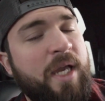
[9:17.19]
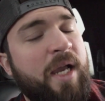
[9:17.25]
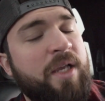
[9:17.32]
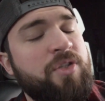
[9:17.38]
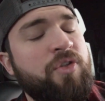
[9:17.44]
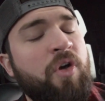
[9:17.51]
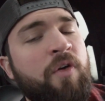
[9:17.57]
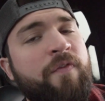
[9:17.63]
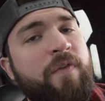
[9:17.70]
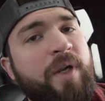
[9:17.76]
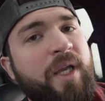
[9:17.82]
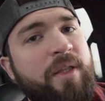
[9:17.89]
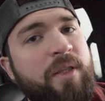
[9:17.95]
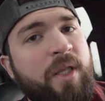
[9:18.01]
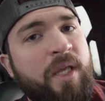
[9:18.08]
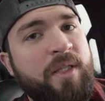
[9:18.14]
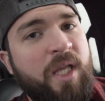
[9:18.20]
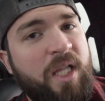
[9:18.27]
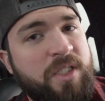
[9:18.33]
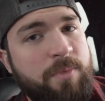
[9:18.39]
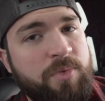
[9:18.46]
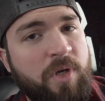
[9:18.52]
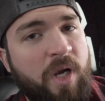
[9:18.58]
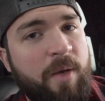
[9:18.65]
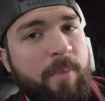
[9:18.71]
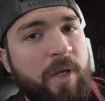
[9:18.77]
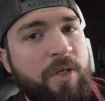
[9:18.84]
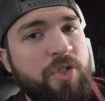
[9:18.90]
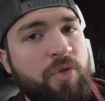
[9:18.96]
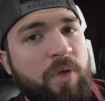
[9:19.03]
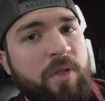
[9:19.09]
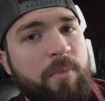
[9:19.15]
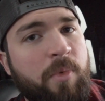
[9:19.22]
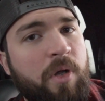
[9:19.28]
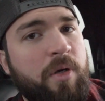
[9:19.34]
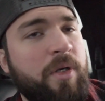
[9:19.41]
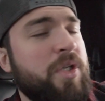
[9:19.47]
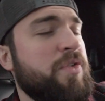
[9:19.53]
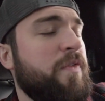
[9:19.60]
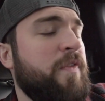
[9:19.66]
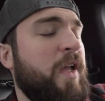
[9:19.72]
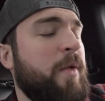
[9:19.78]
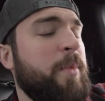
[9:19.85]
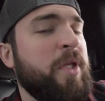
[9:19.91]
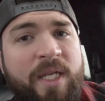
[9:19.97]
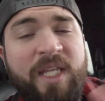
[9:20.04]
Guys, don't forget to hit that subscribe button, join the Modern Diesel family,